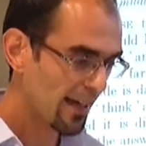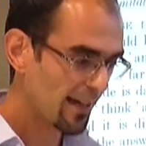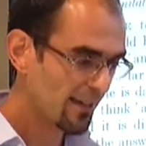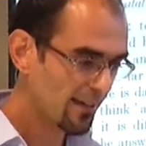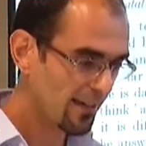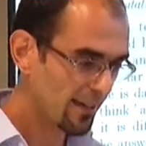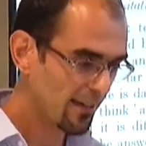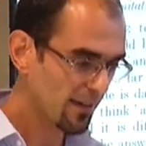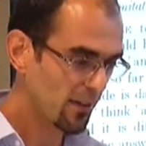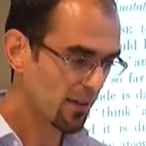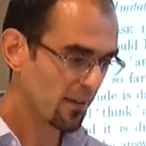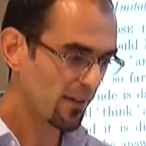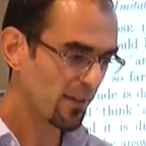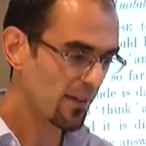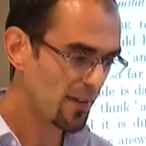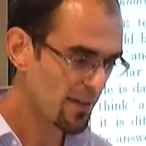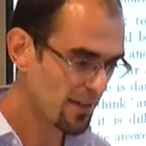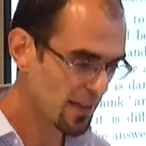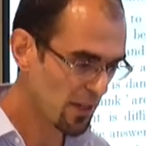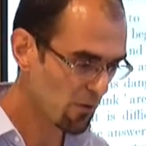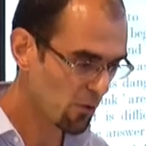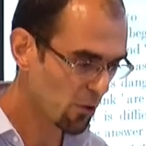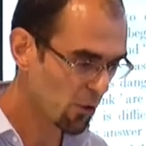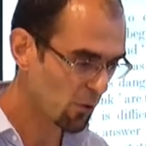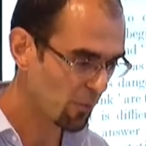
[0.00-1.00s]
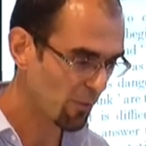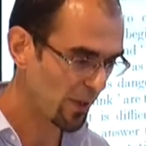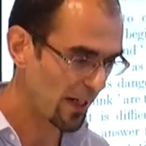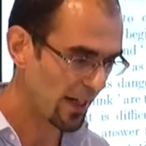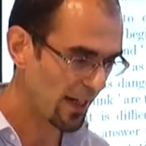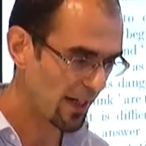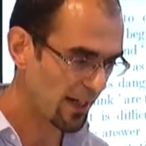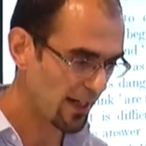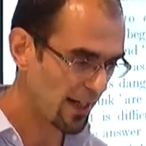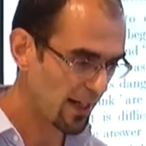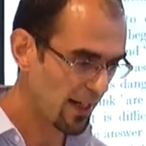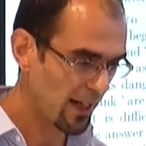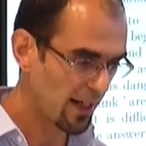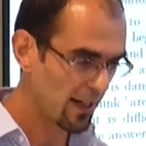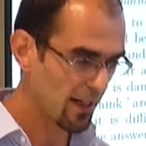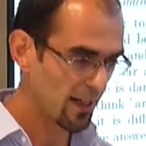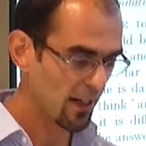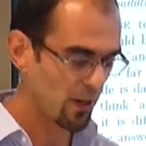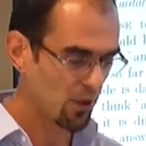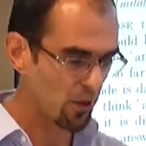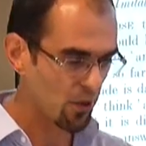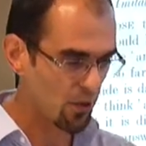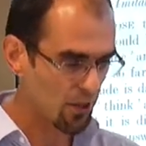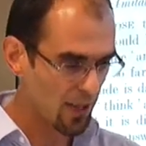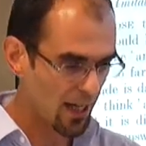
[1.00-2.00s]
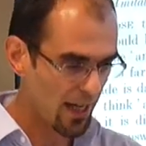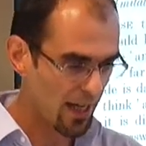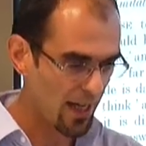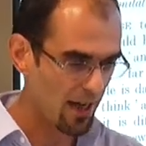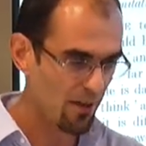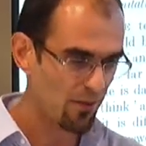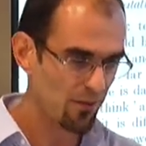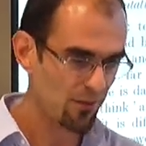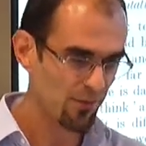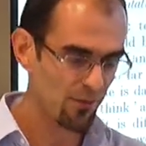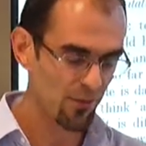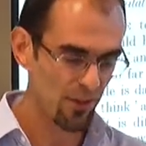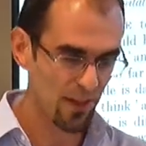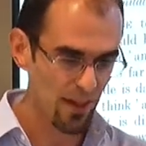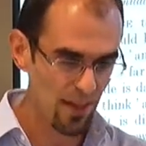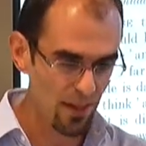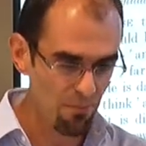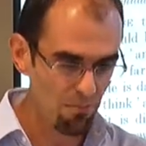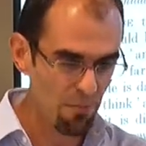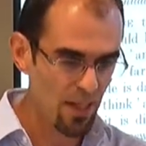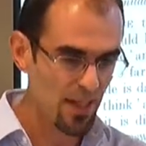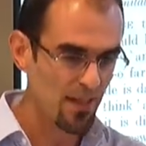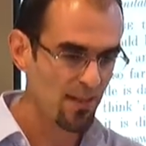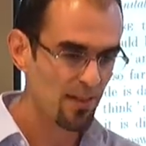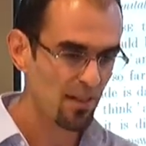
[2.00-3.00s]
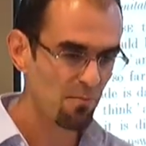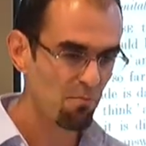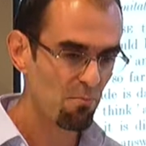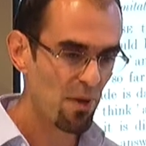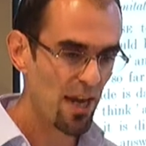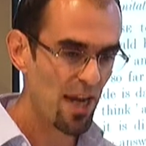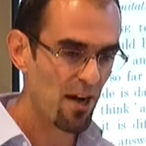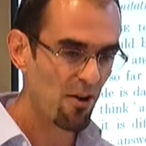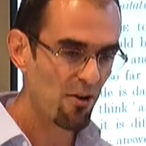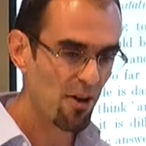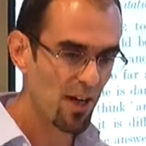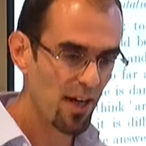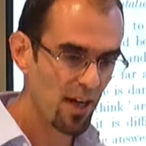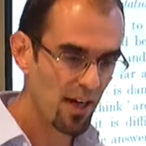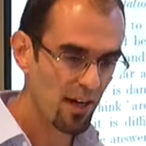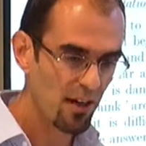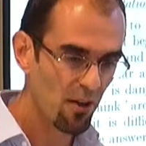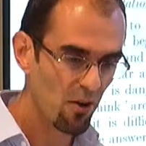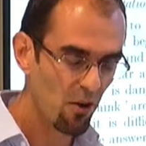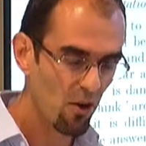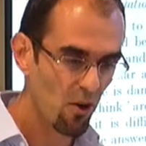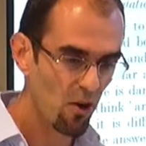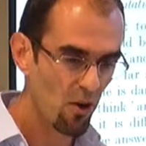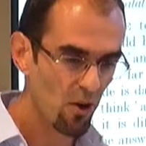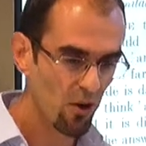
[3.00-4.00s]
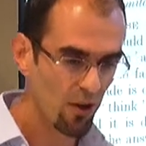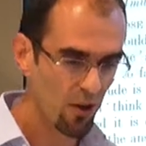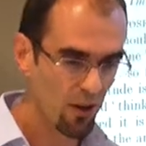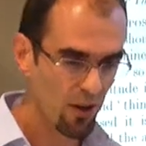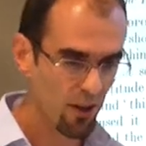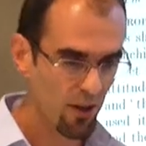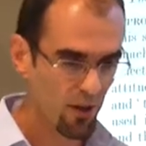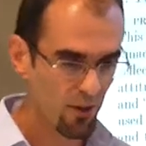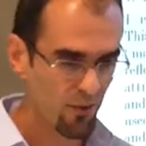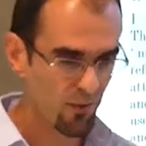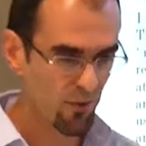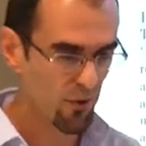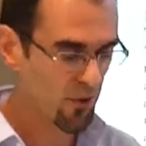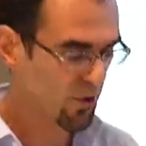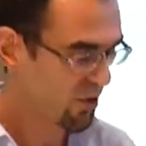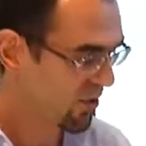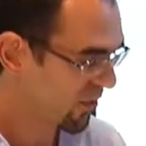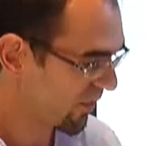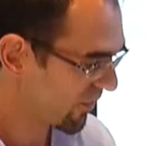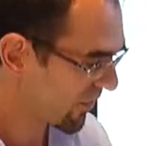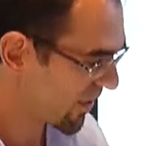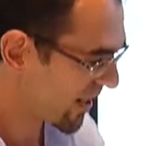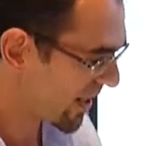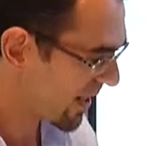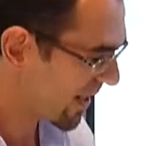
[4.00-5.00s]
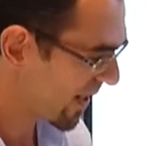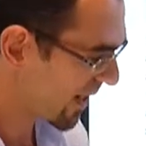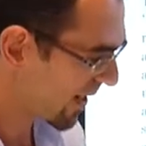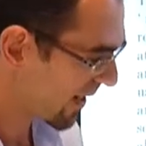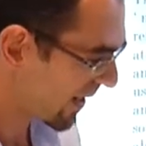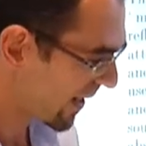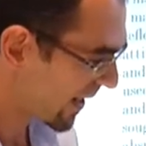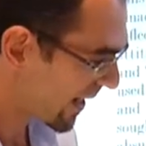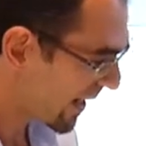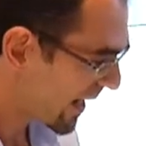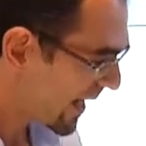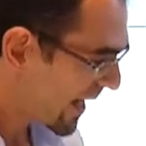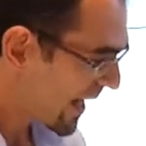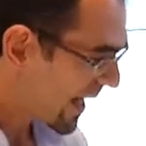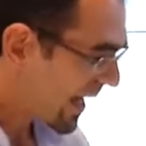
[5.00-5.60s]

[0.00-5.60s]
that the things they were building could have immediate bearing on the future of AI.